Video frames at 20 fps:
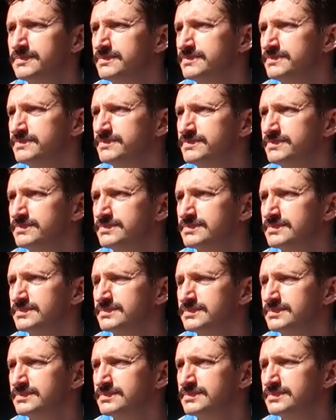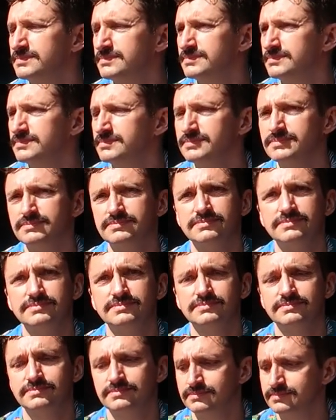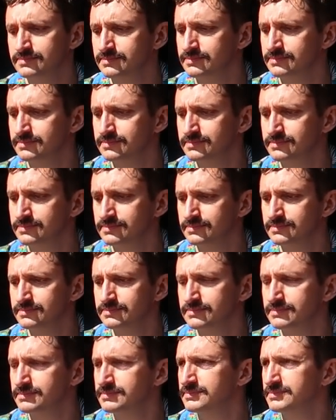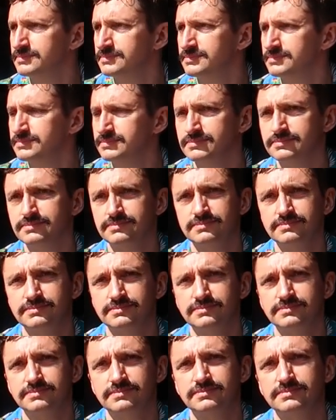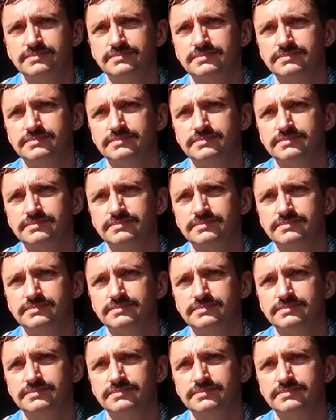(not speaking)